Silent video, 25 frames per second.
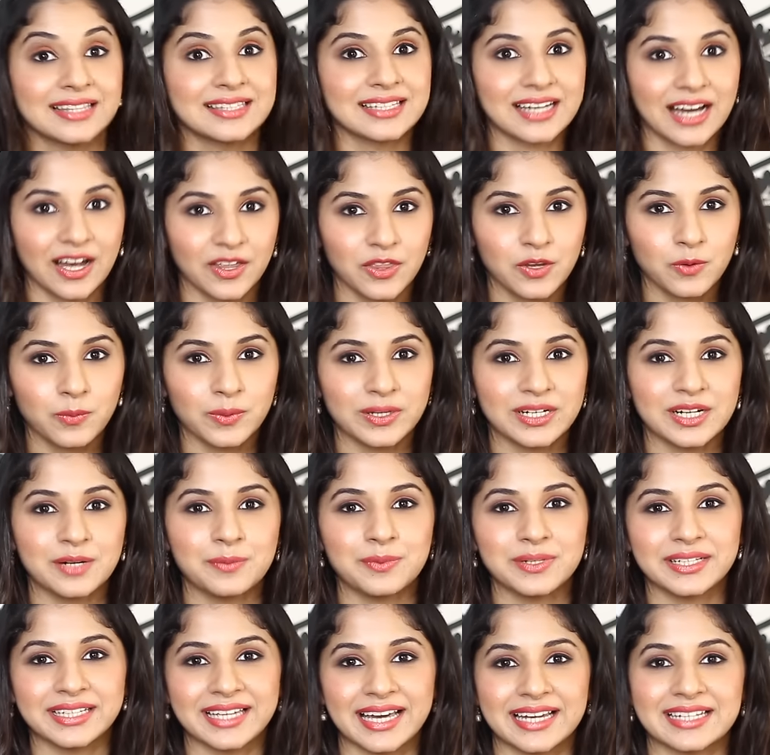and the other
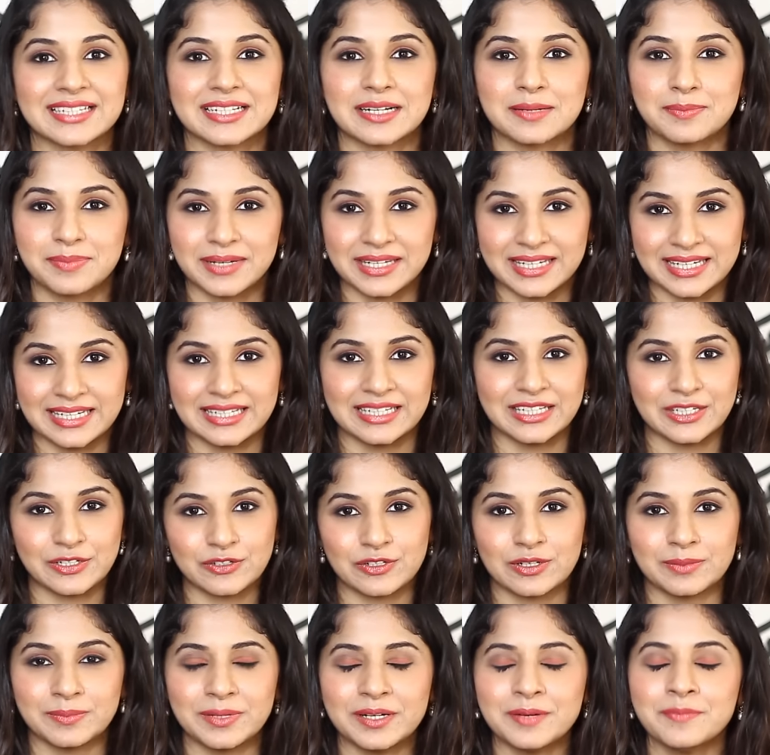winner will get a bikini
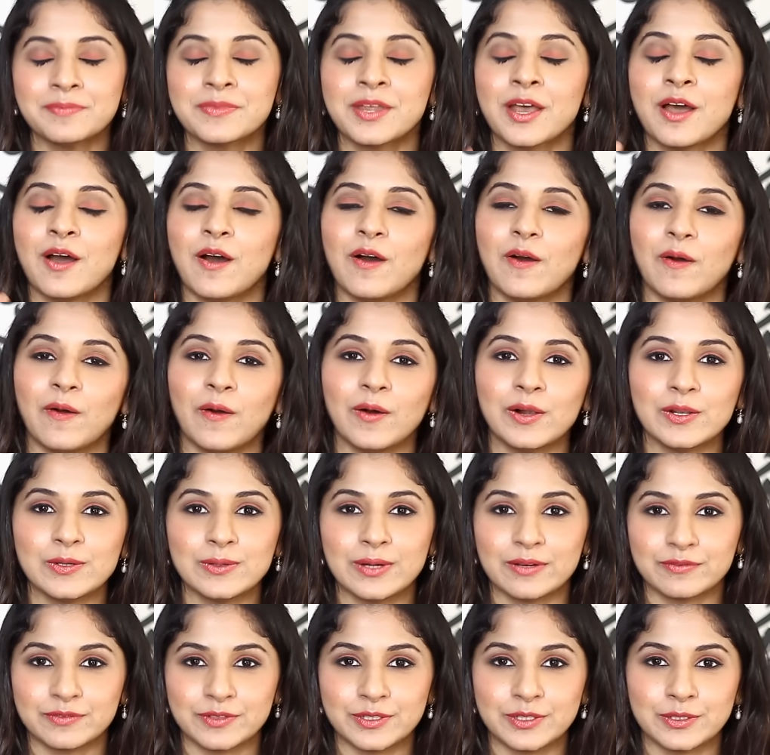trimmer. All
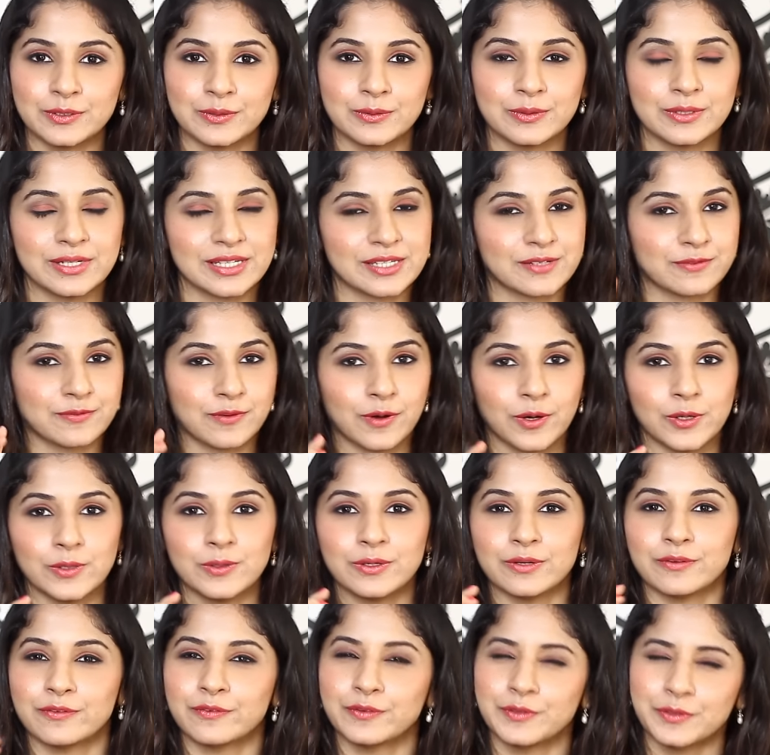you have to do is
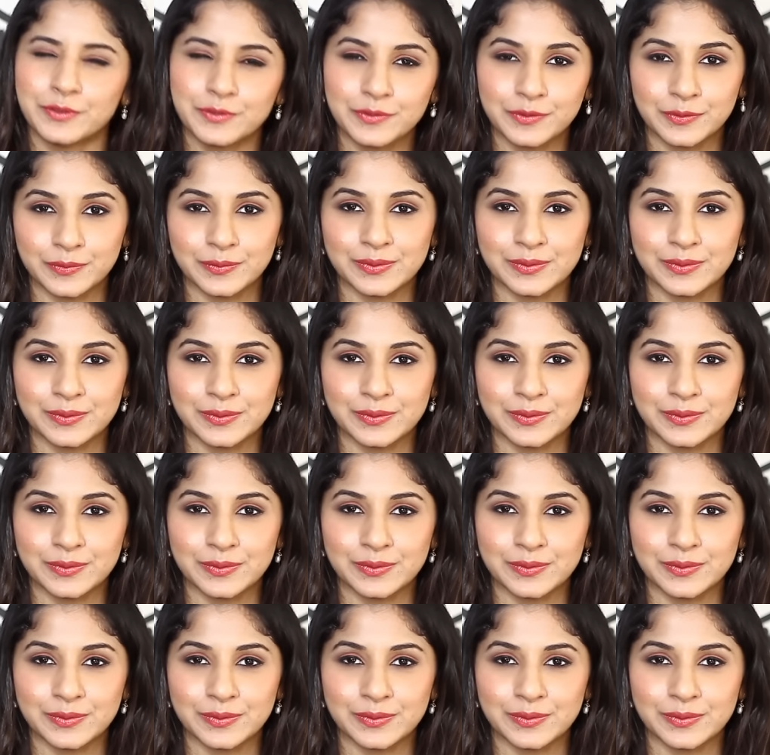follow a few